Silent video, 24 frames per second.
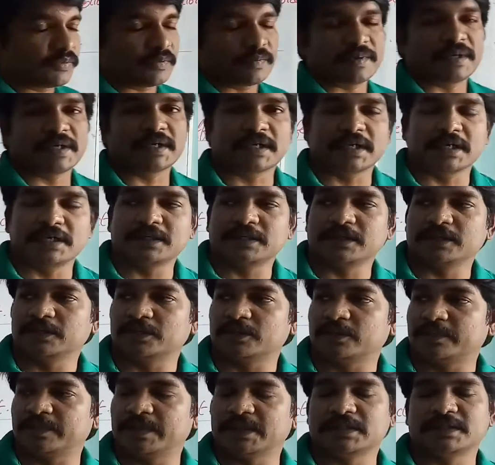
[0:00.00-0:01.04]
we will
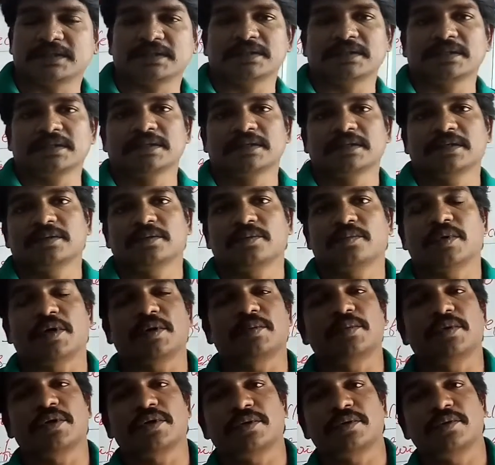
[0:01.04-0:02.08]
continue with one
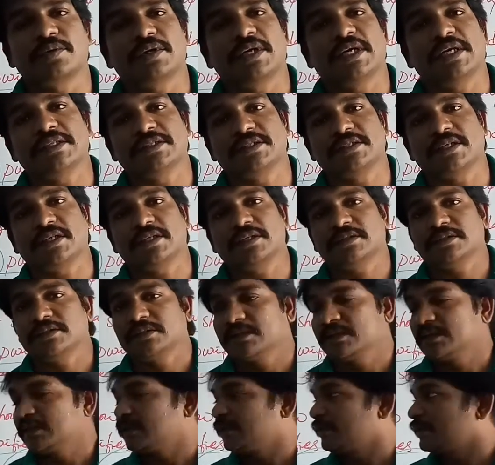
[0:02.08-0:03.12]
more good
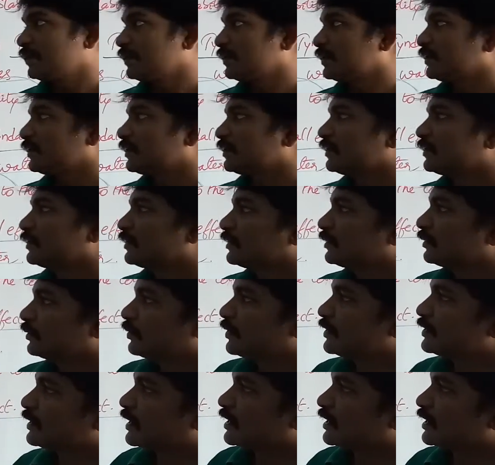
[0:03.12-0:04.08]
lesson with